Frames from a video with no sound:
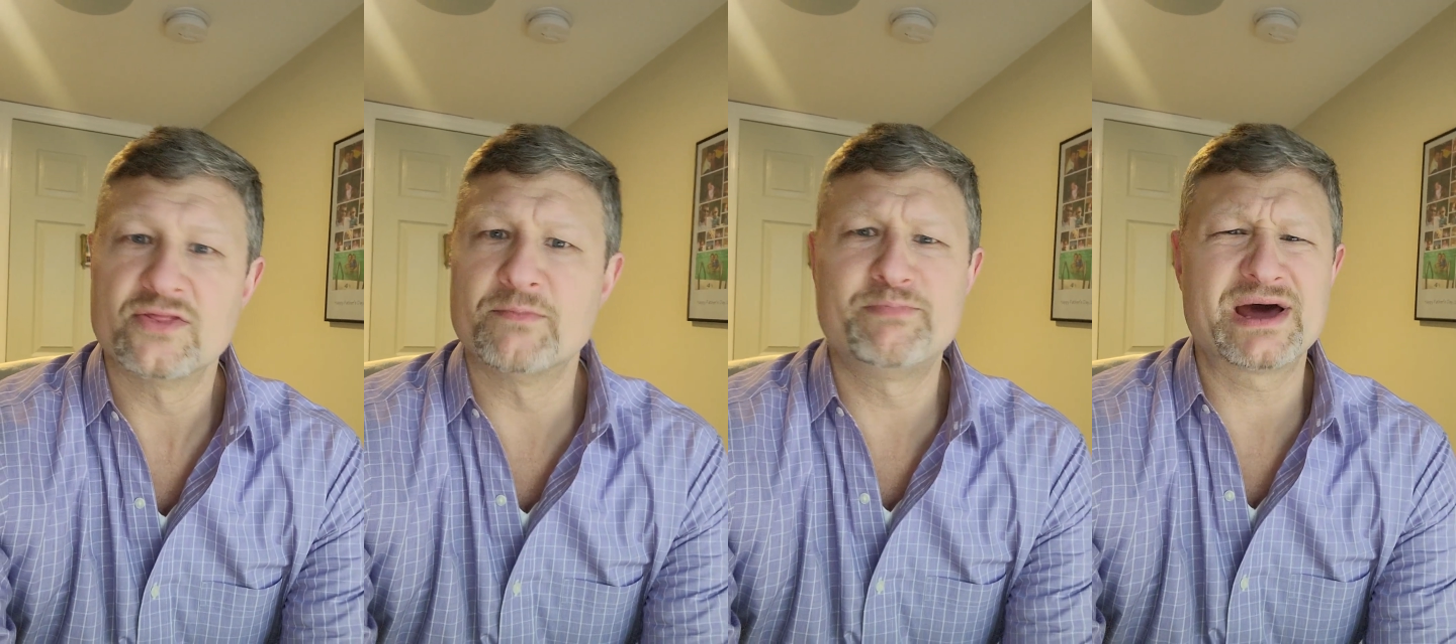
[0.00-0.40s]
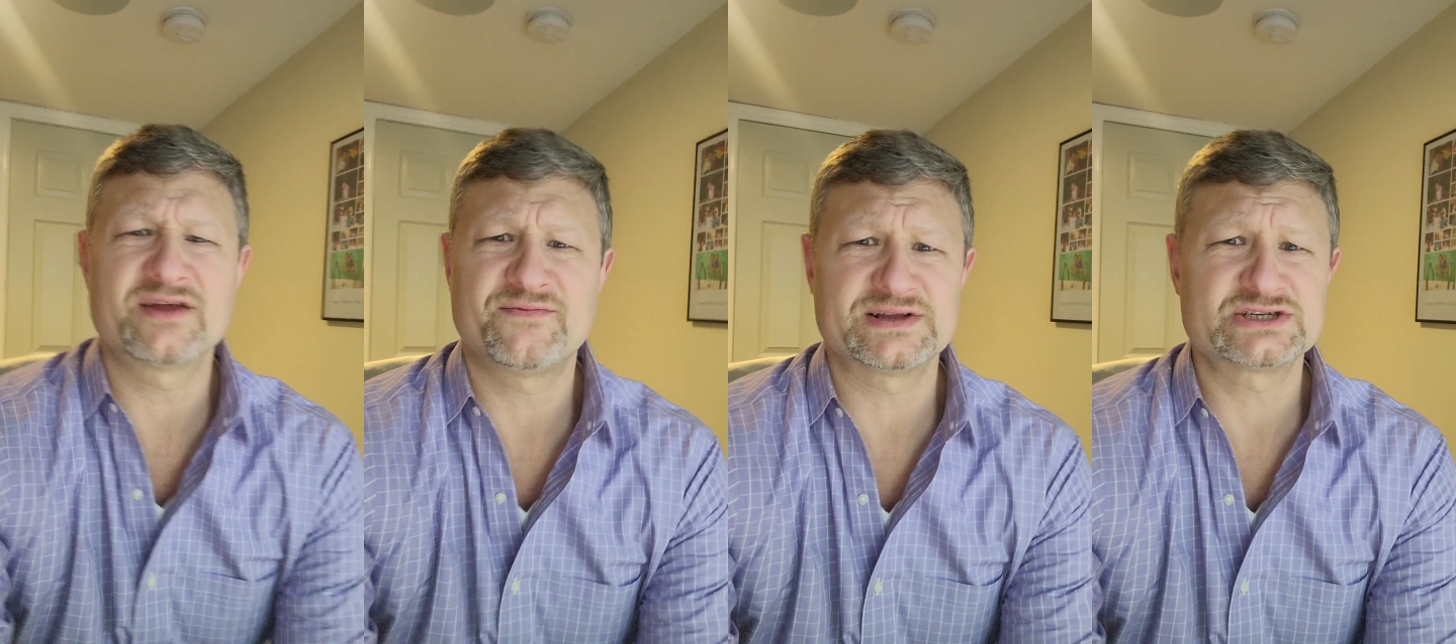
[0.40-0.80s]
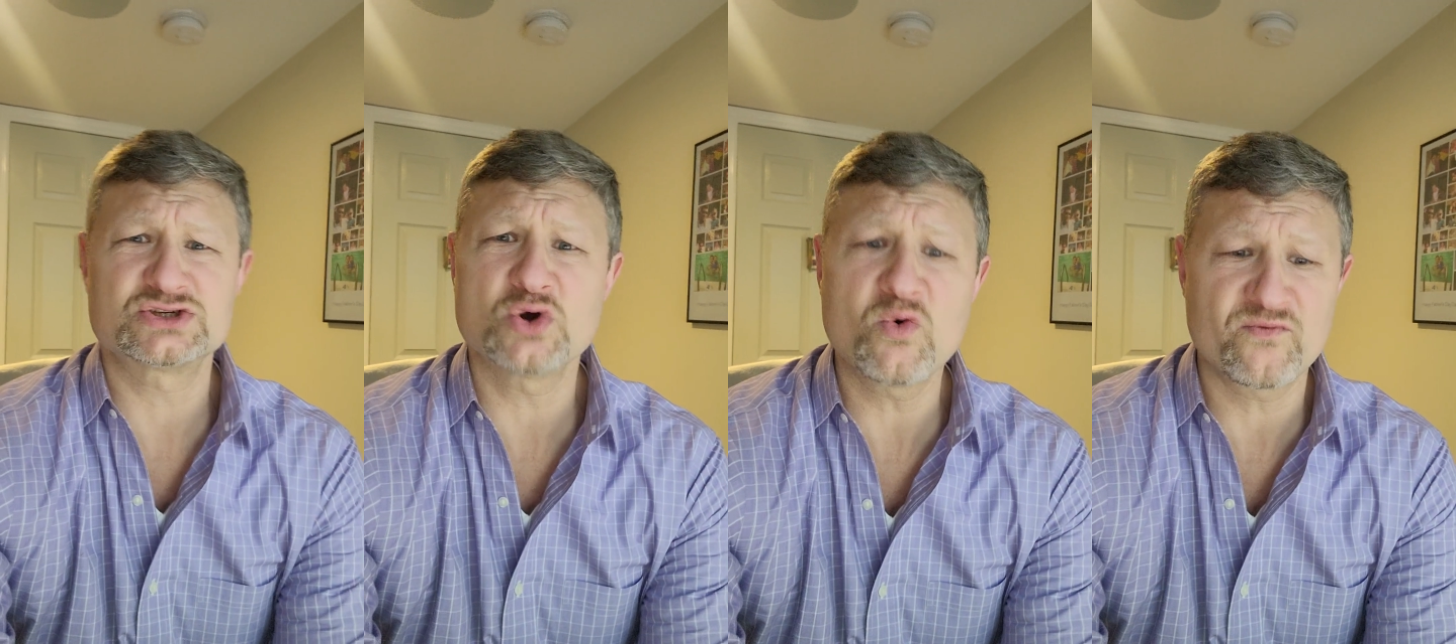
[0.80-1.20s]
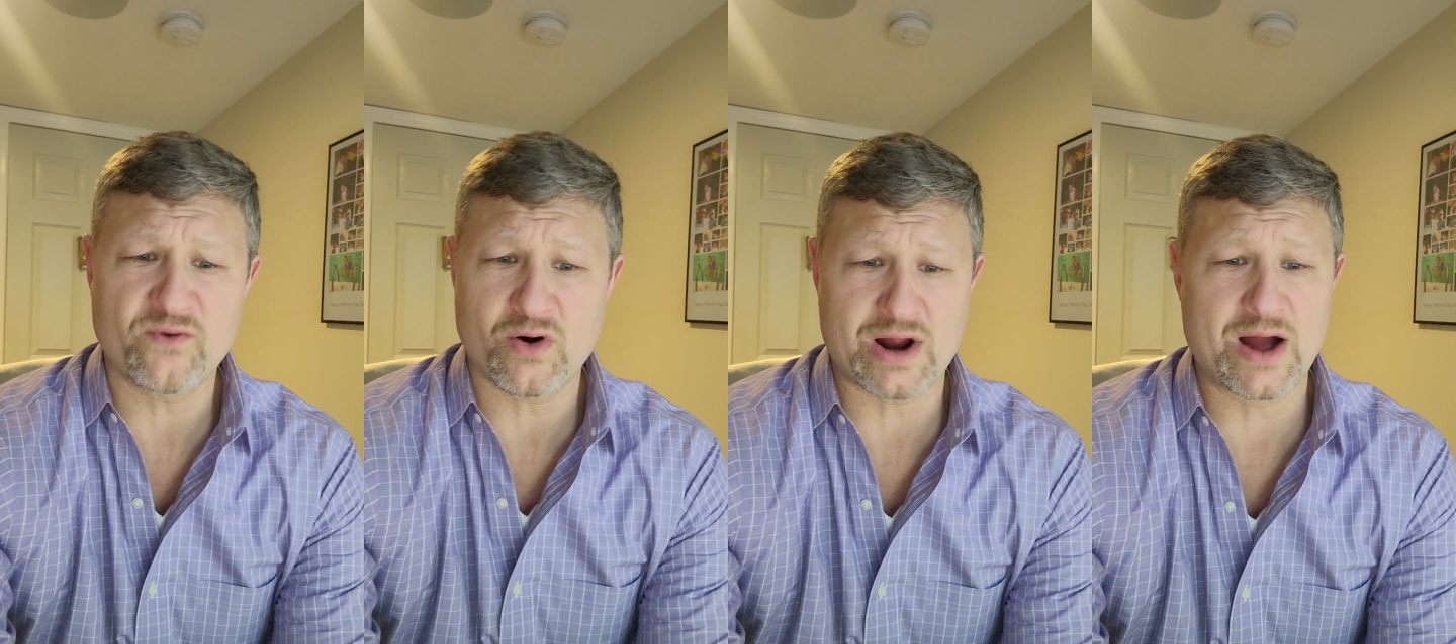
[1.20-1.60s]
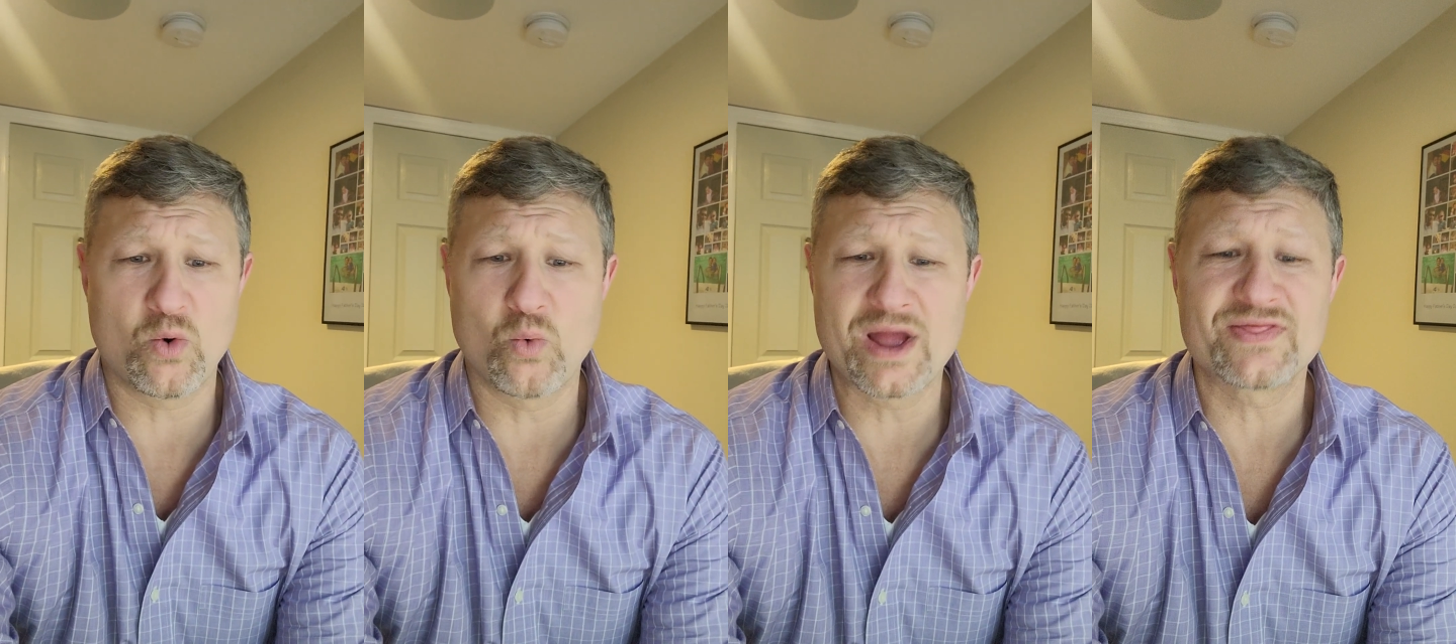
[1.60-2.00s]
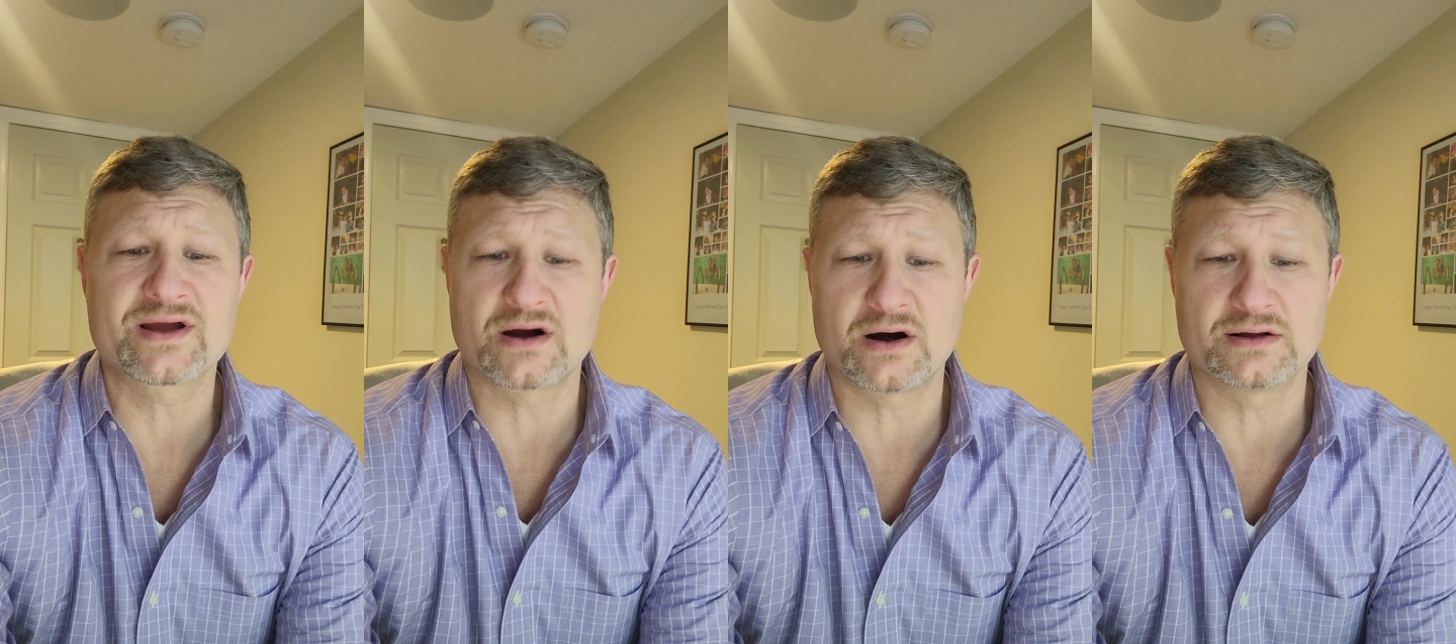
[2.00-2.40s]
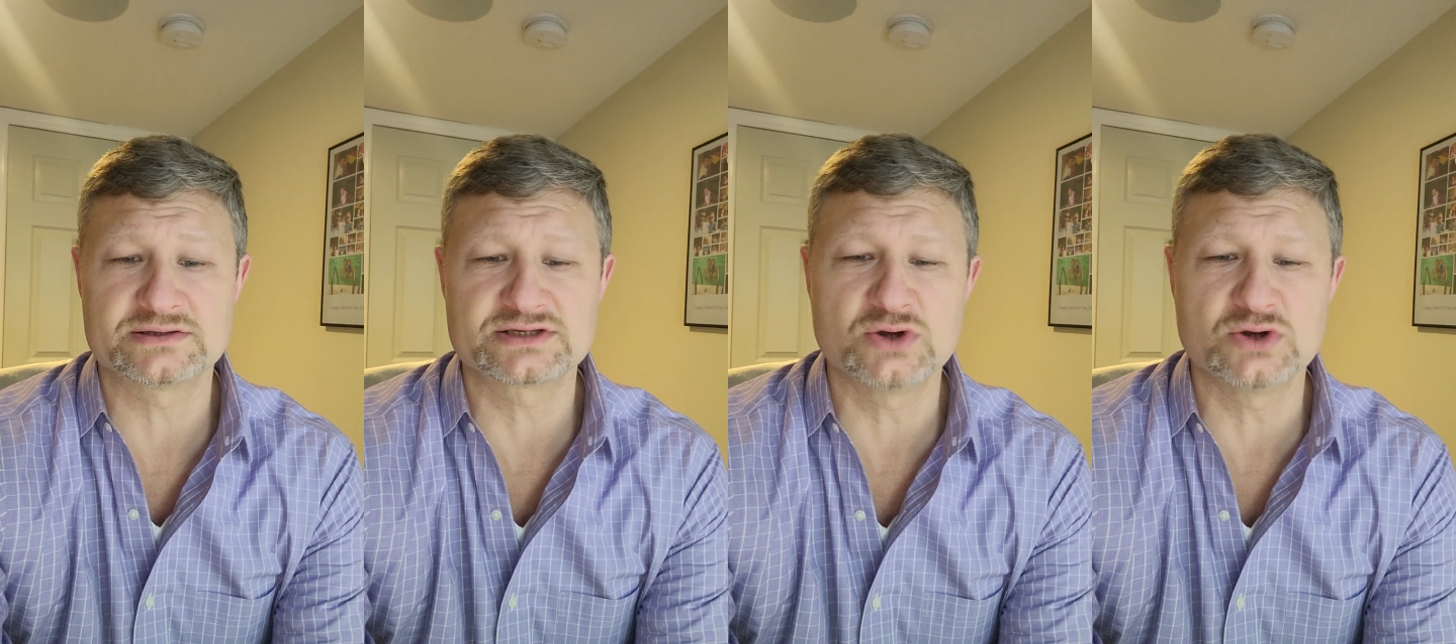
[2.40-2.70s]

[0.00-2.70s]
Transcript: The benefits so far outweigh the cons.